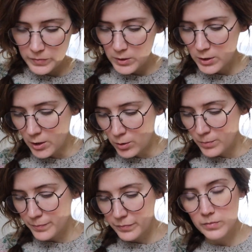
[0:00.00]

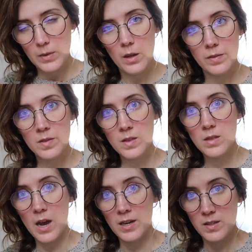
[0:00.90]
So
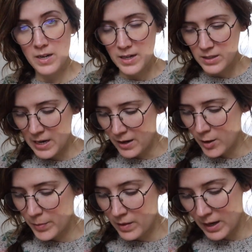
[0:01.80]
I snagged that
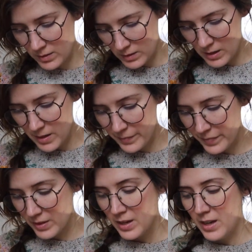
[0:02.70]
up, and that,
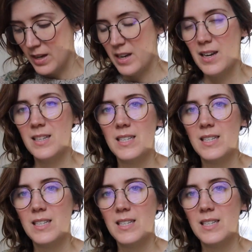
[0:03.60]
it